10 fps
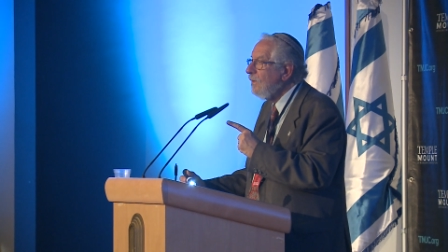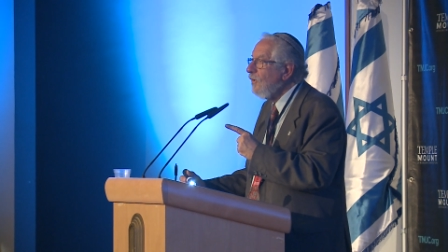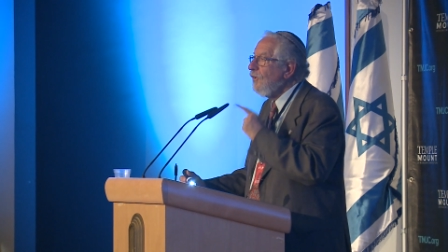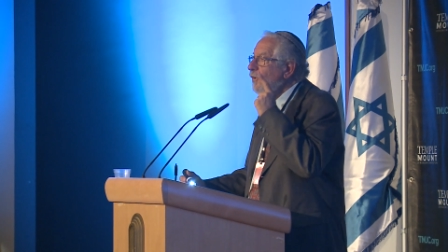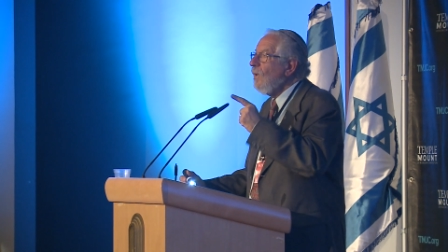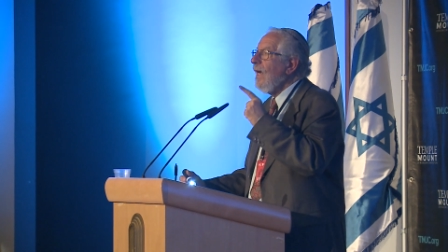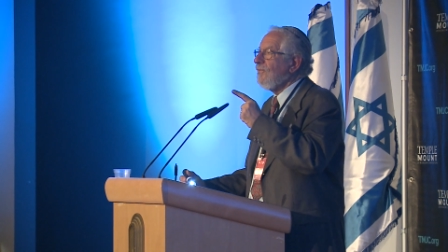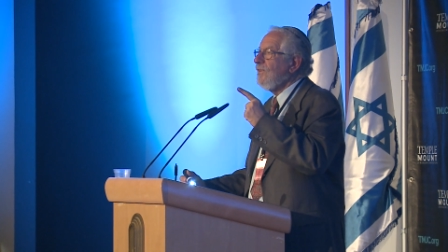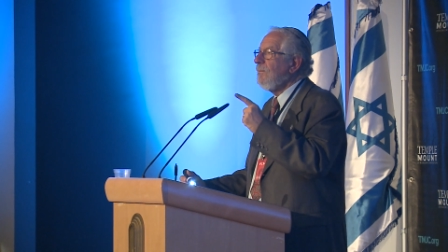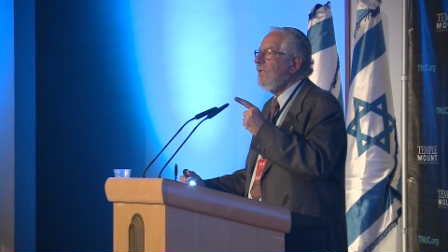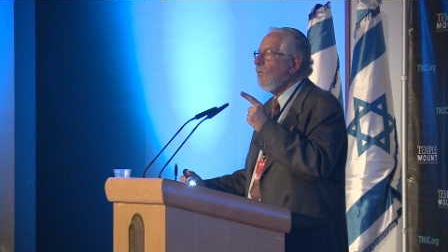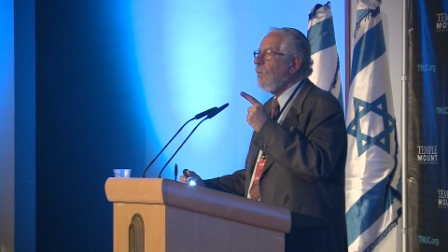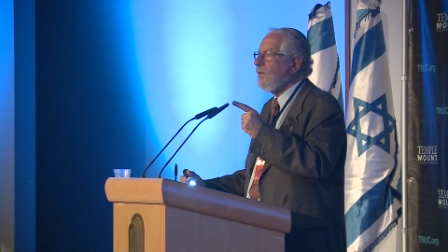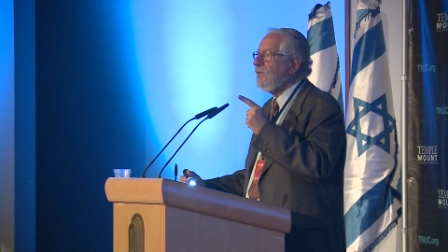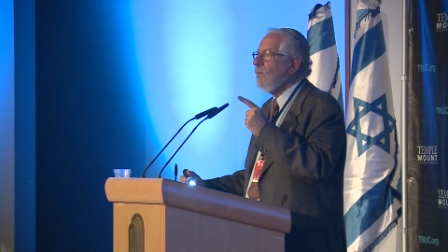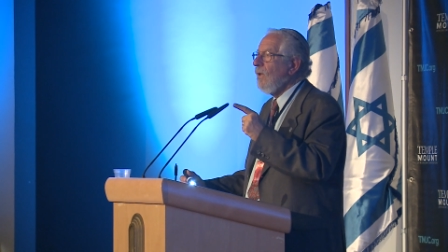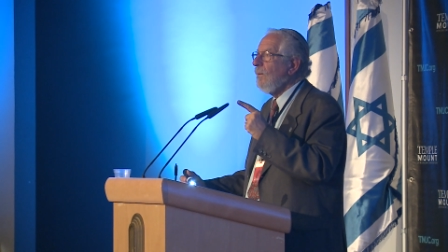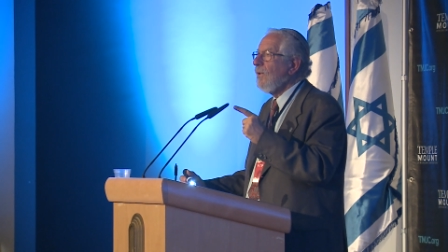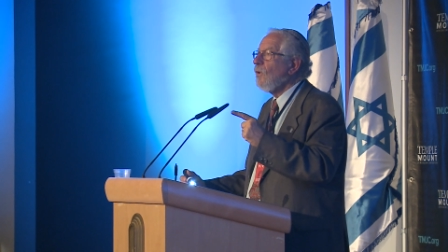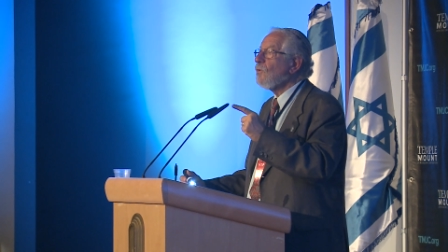You have to be what you
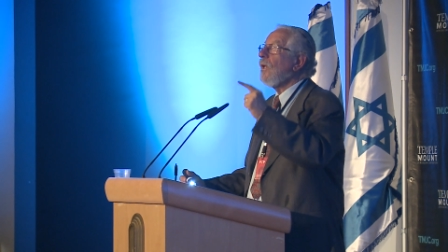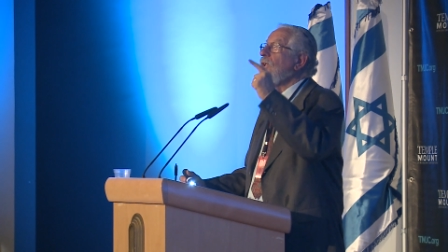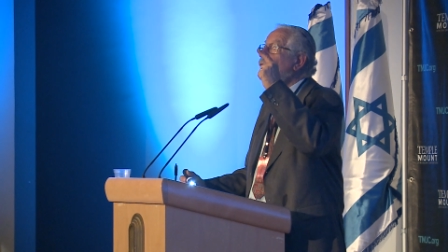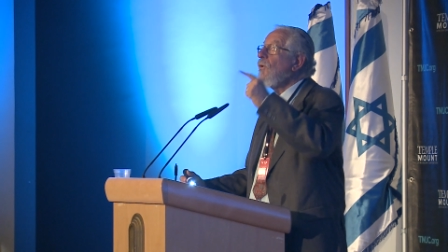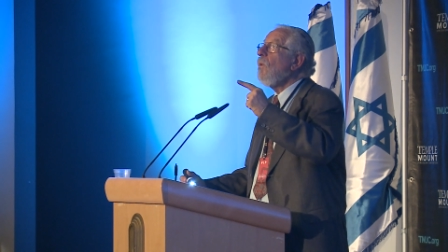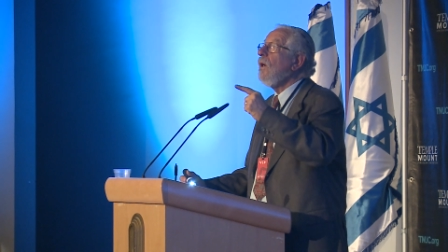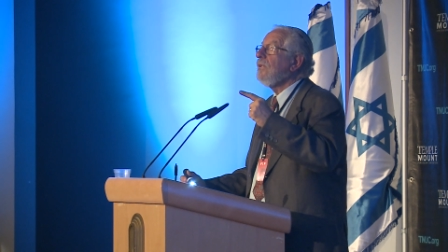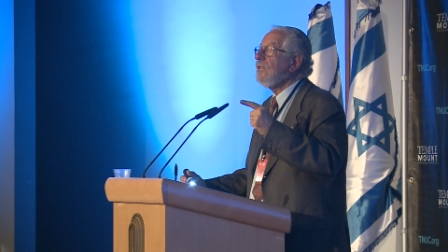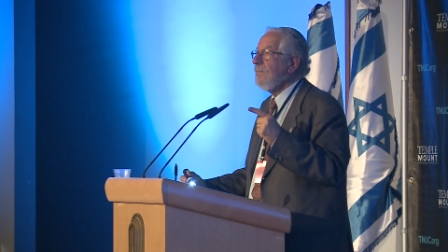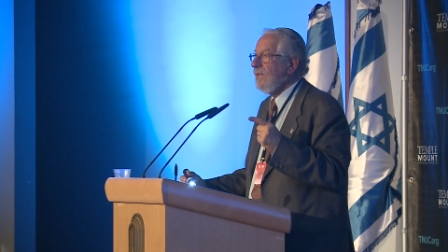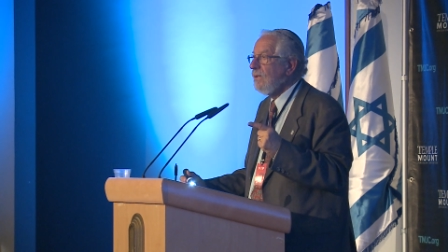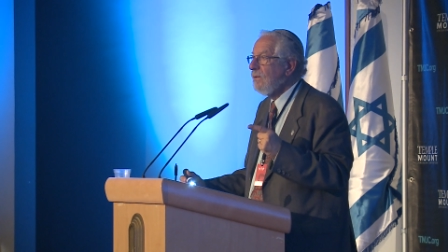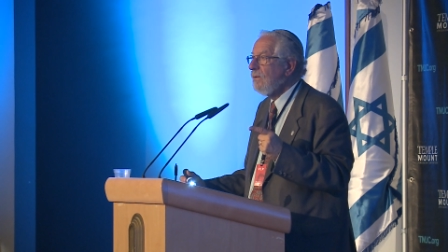are because what you want to be.